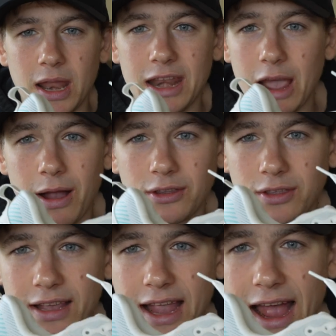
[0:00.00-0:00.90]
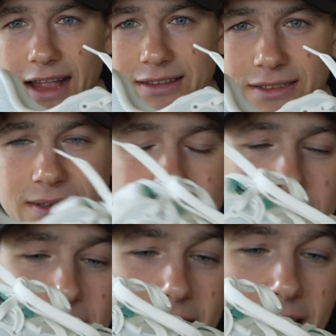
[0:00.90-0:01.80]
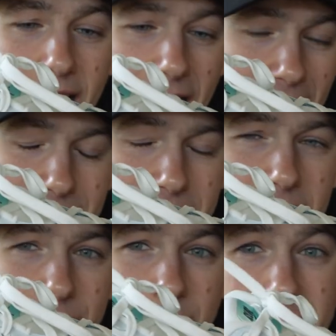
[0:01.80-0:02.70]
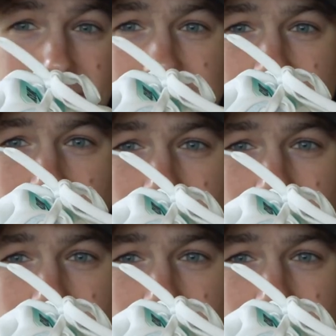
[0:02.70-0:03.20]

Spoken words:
Now on to the cons. Honestly, for an easy run